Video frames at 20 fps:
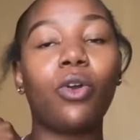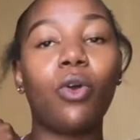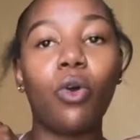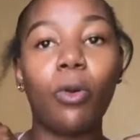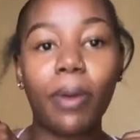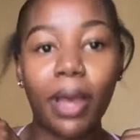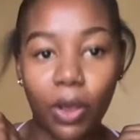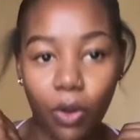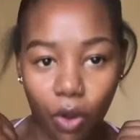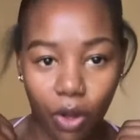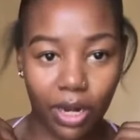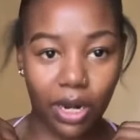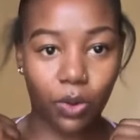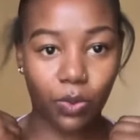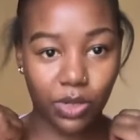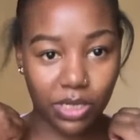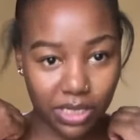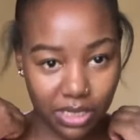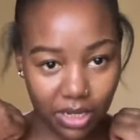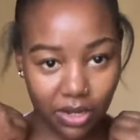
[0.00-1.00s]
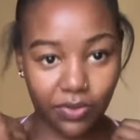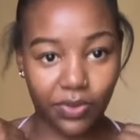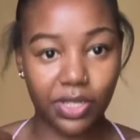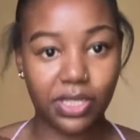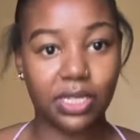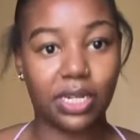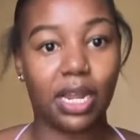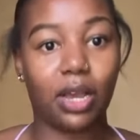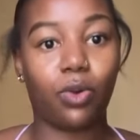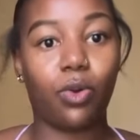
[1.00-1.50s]
oh my god, I was nervous
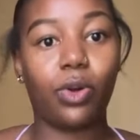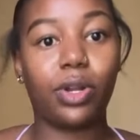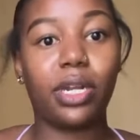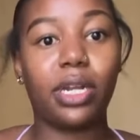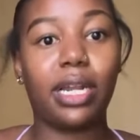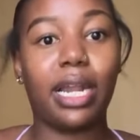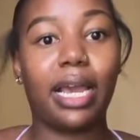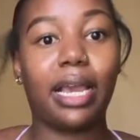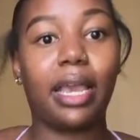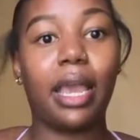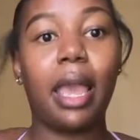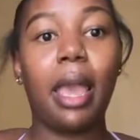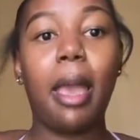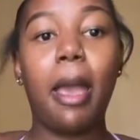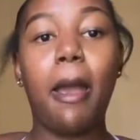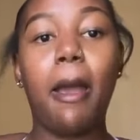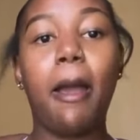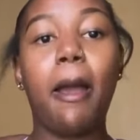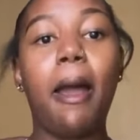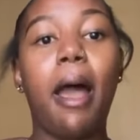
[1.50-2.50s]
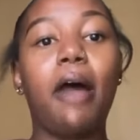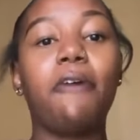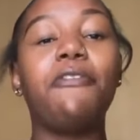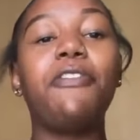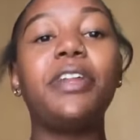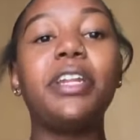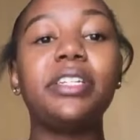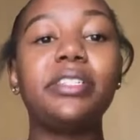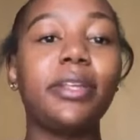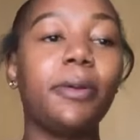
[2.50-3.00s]
and I couldn't like
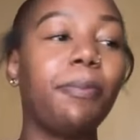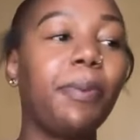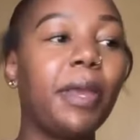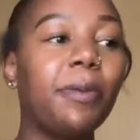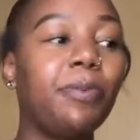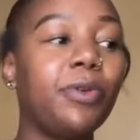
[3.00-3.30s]
finish the paper.